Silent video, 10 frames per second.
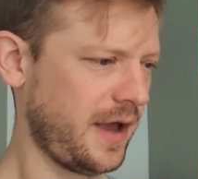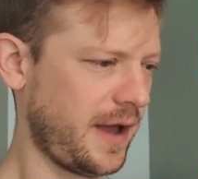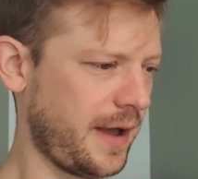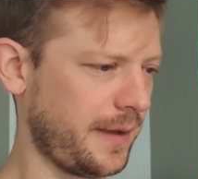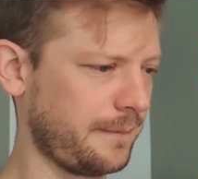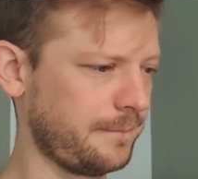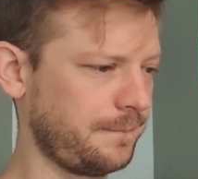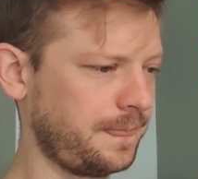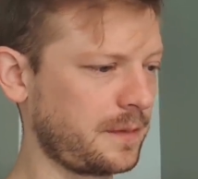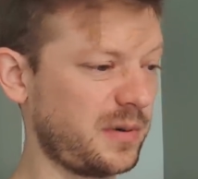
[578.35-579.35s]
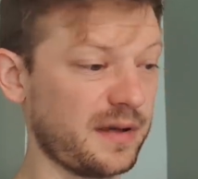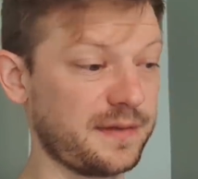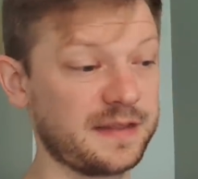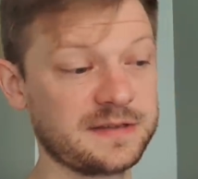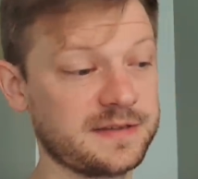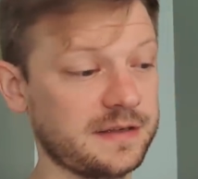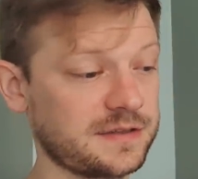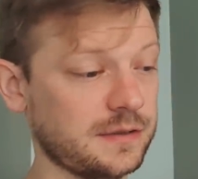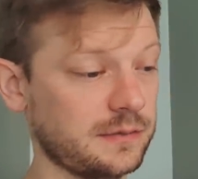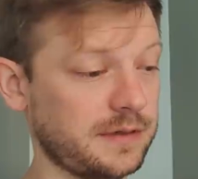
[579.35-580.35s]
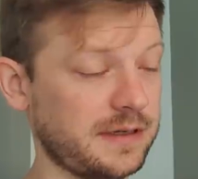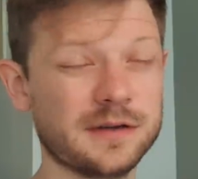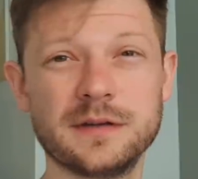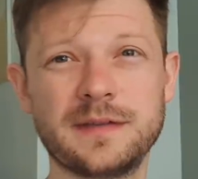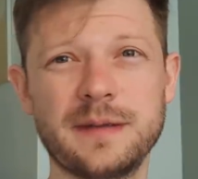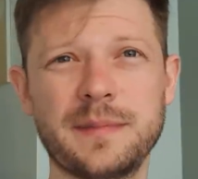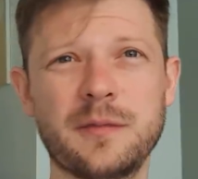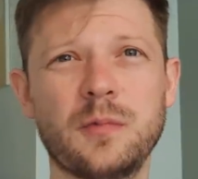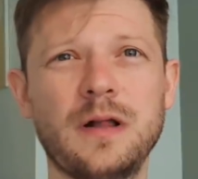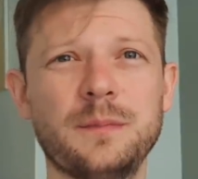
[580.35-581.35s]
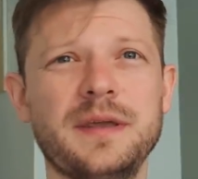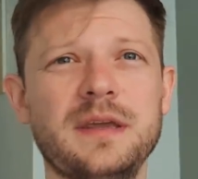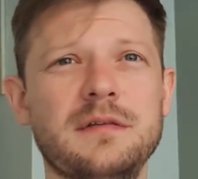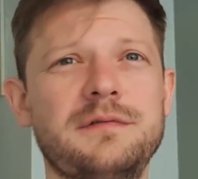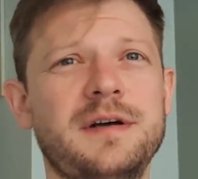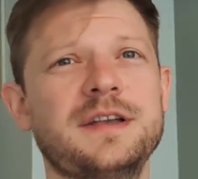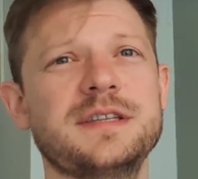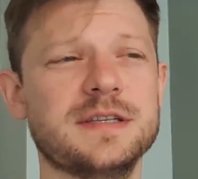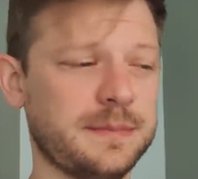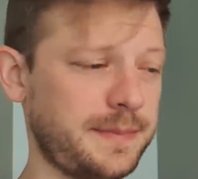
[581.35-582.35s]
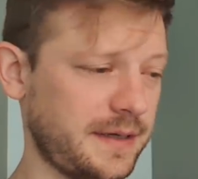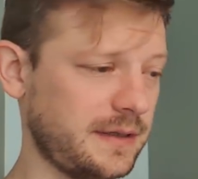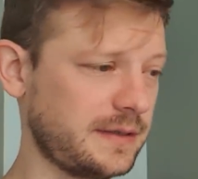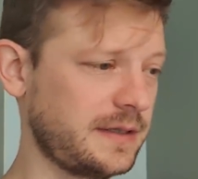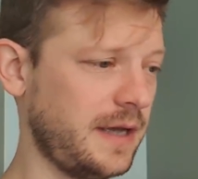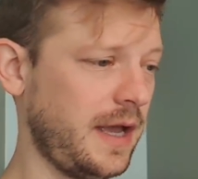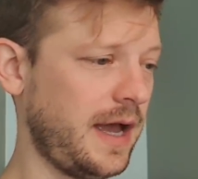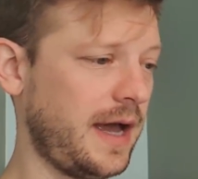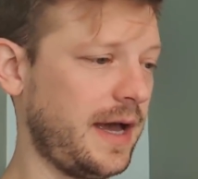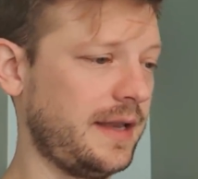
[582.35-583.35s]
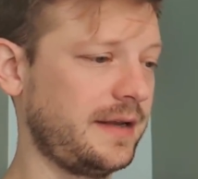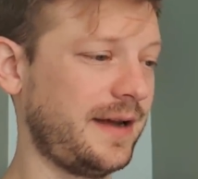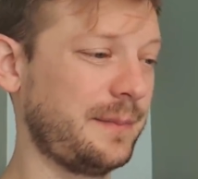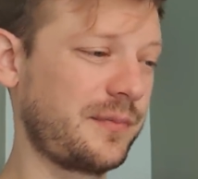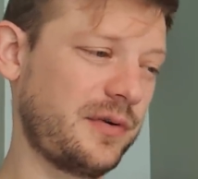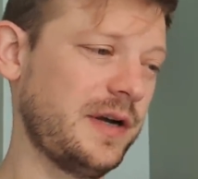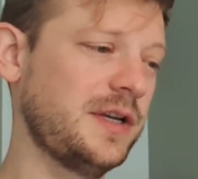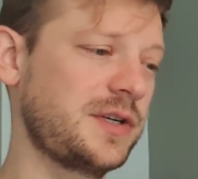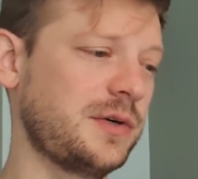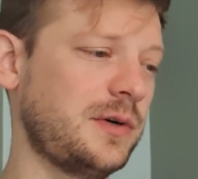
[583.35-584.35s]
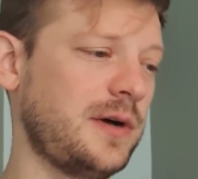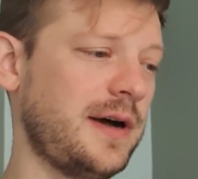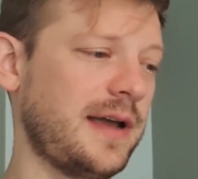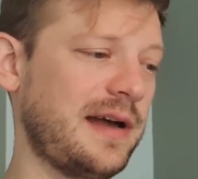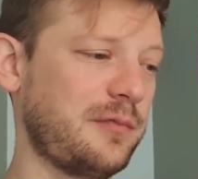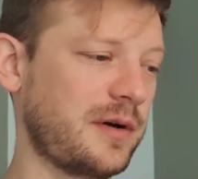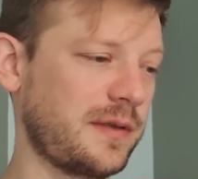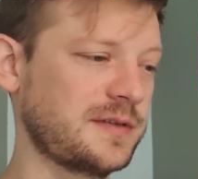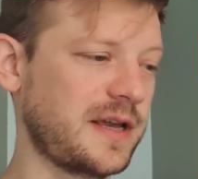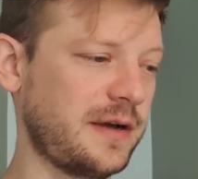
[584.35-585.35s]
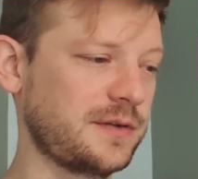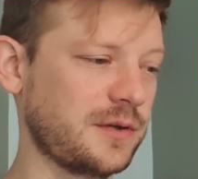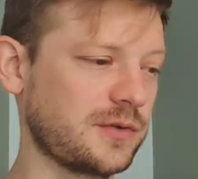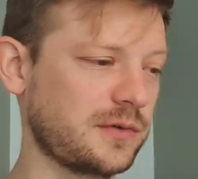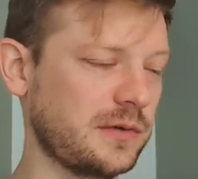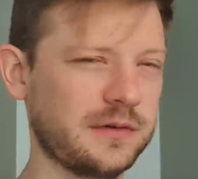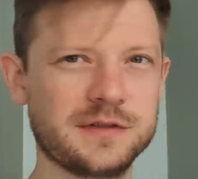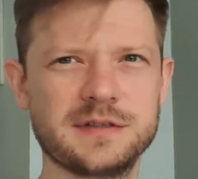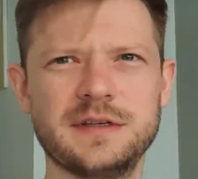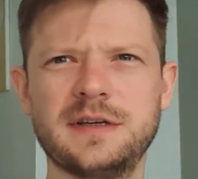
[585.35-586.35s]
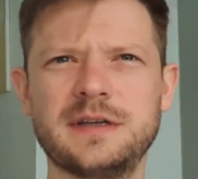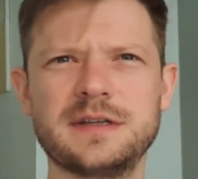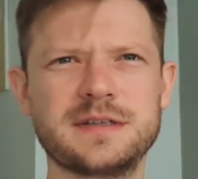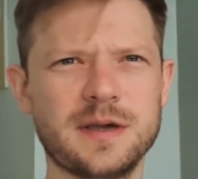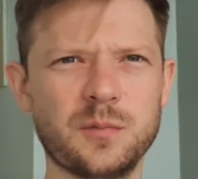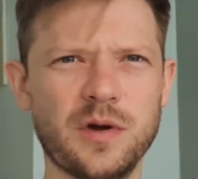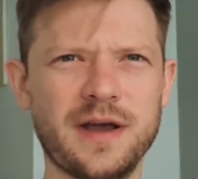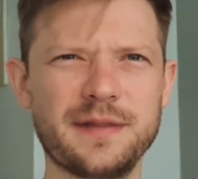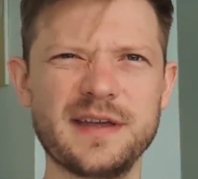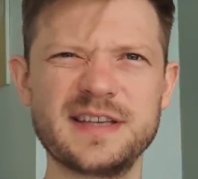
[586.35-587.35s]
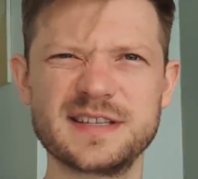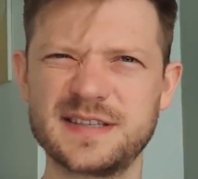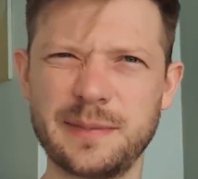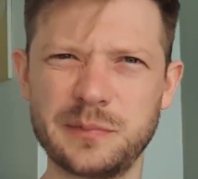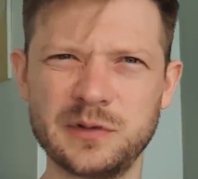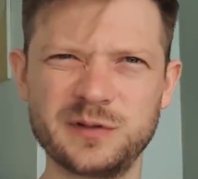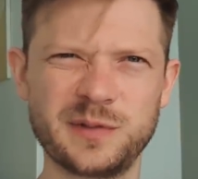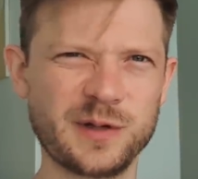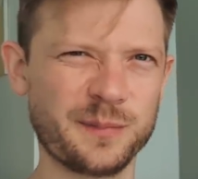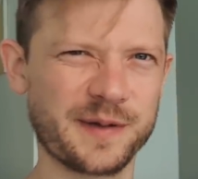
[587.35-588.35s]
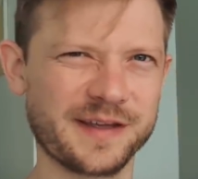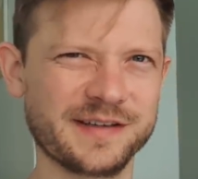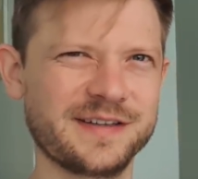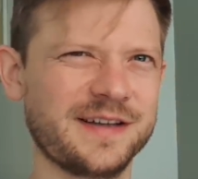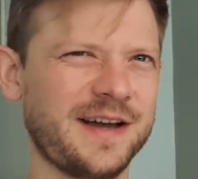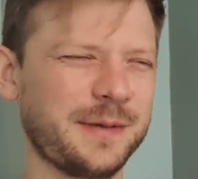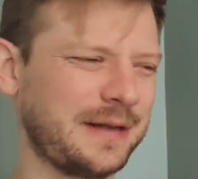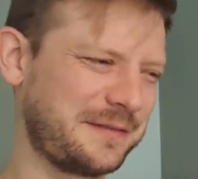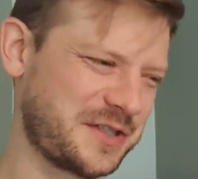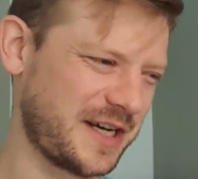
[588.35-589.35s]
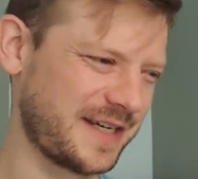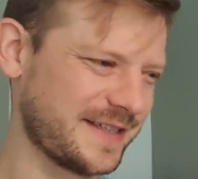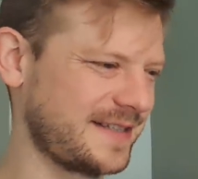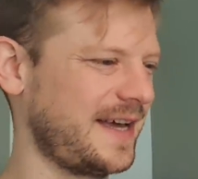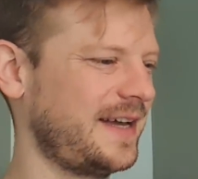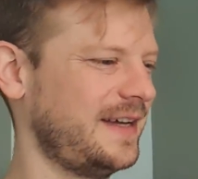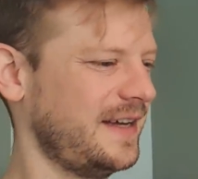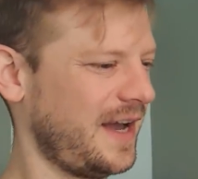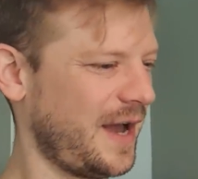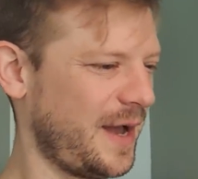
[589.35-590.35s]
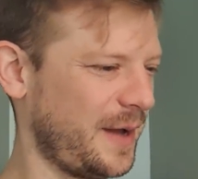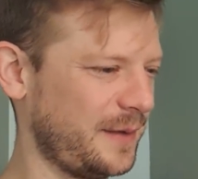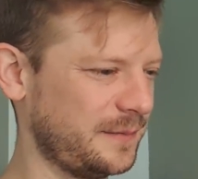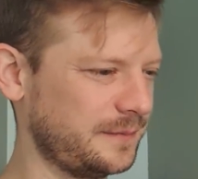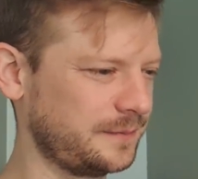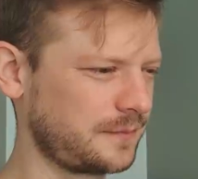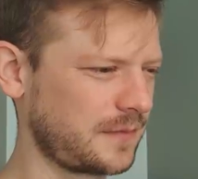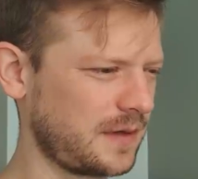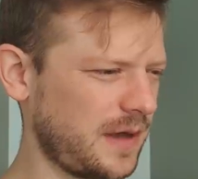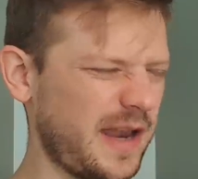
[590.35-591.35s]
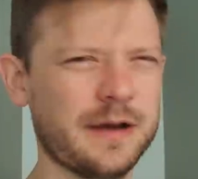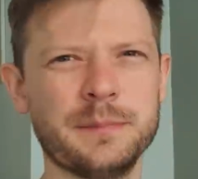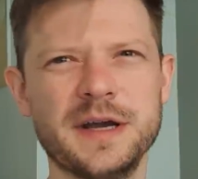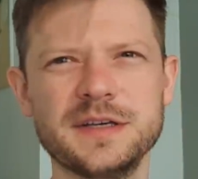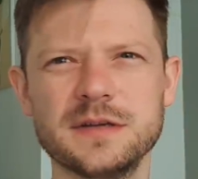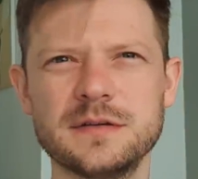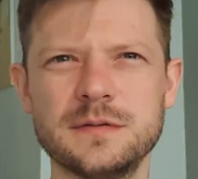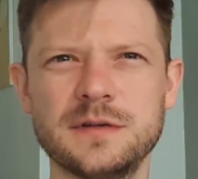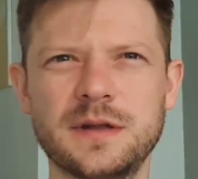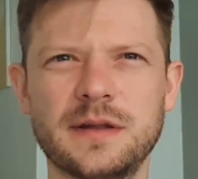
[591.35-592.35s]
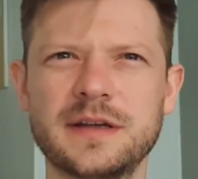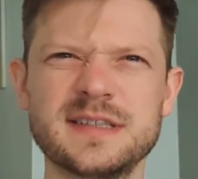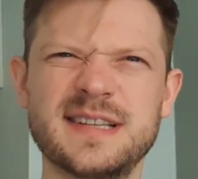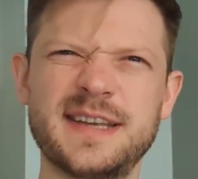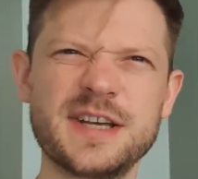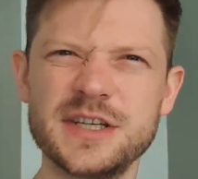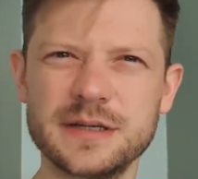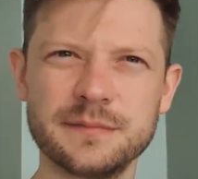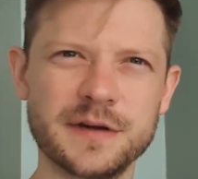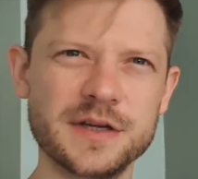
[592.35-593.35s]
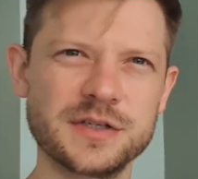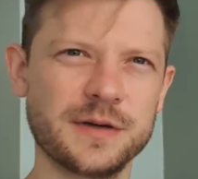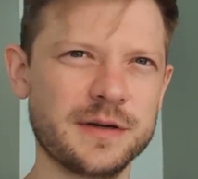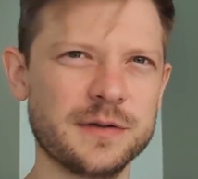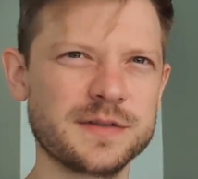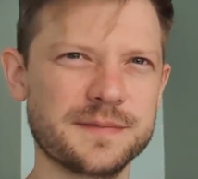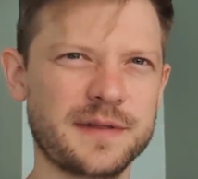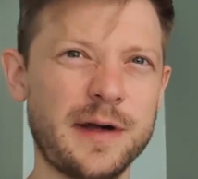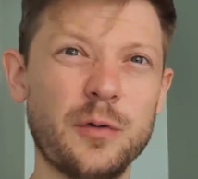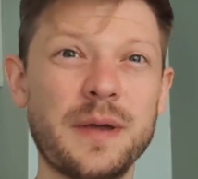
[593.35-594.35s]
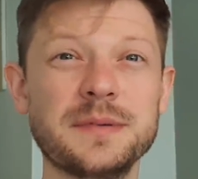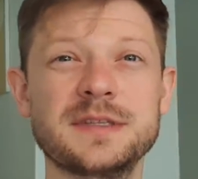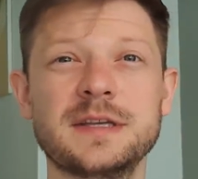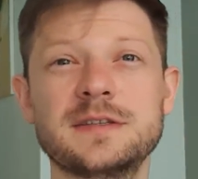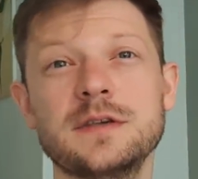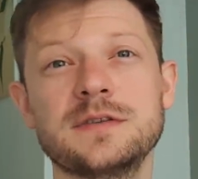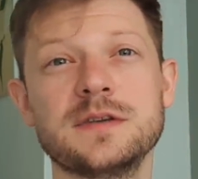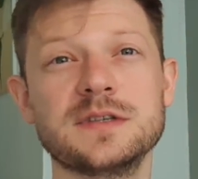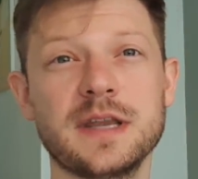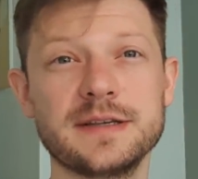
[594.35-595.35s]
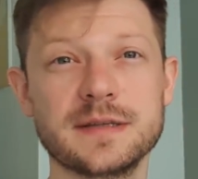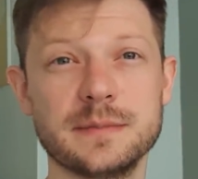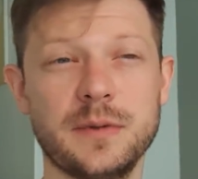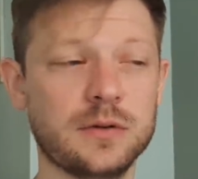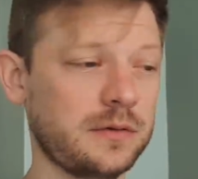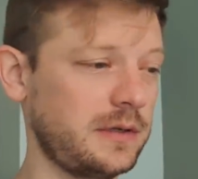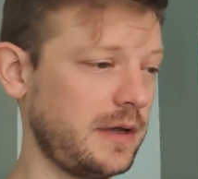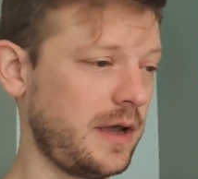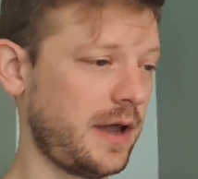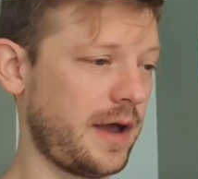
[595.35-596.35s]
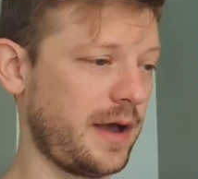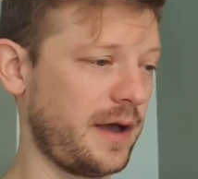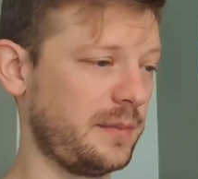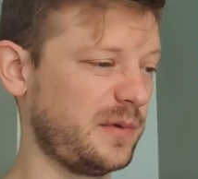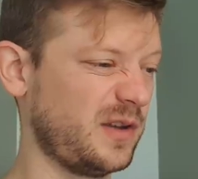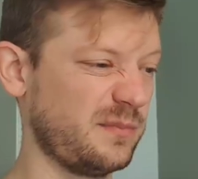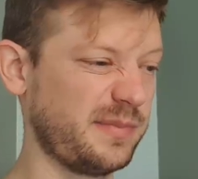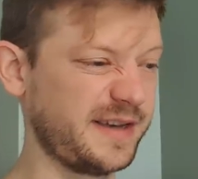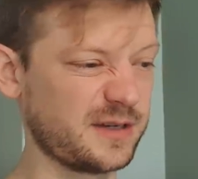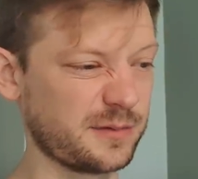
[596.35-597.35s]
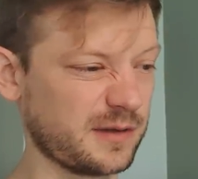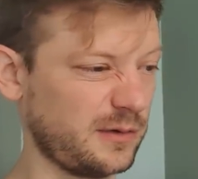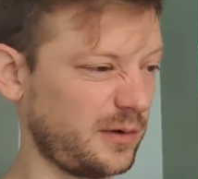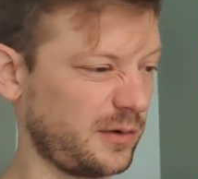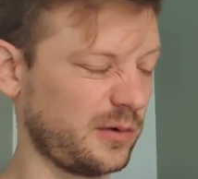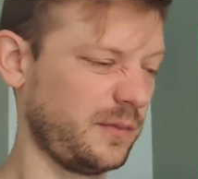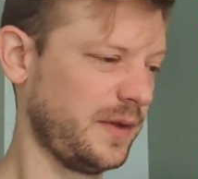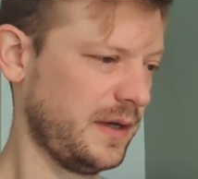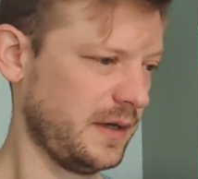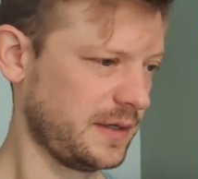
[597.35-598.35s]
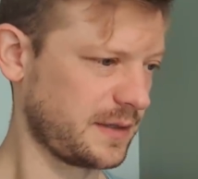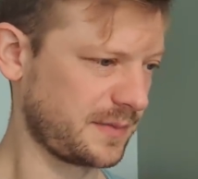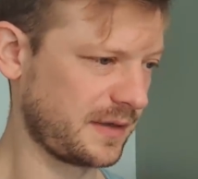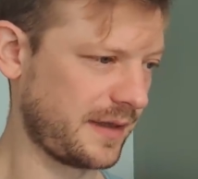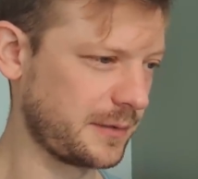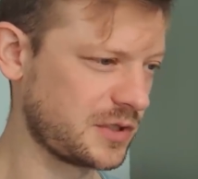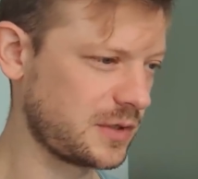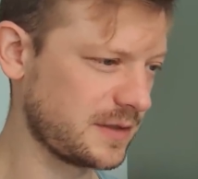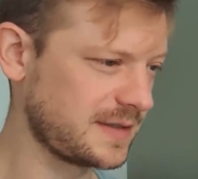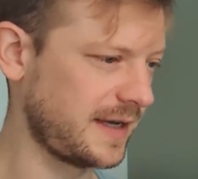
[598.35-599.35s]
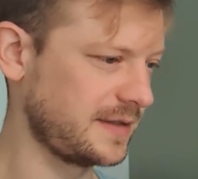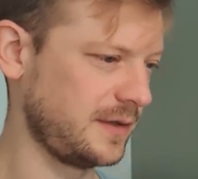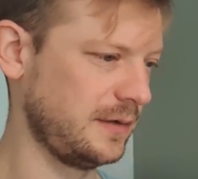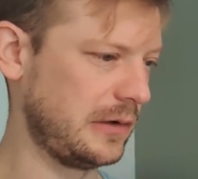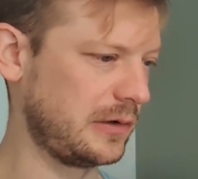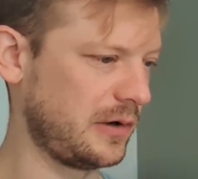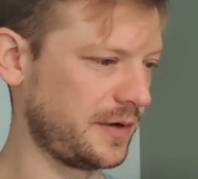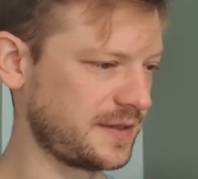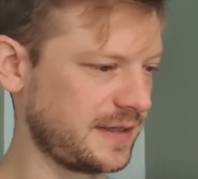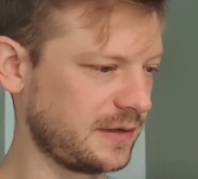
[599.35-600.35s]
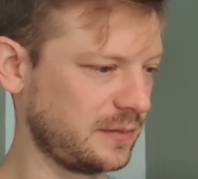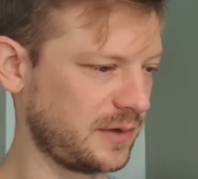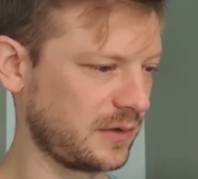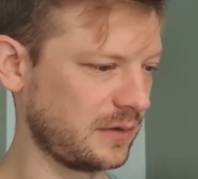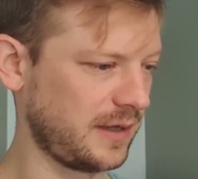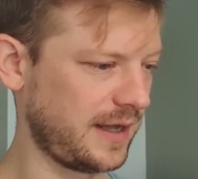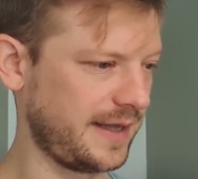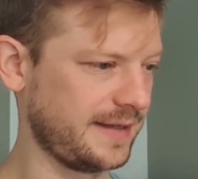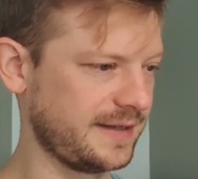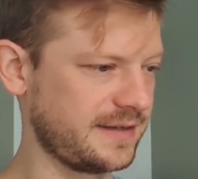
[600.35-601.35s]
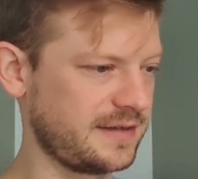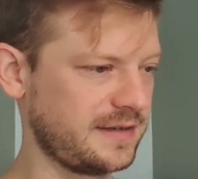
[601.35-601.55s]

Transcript: Um, but I think that they'll still look really good. They may well be faster to build, and I'm pretty sure I have one of those Chaos Sorcerer Lords somewhere that is assembled but not painted. I will have to check into that. Um, and I might do, you know, like a Slaaneshi conversion on it or something like that. Or maybe it's an excuse to use a nice other model um, and blend it with the Lord or something like that, which shouldn't take too long on a single model and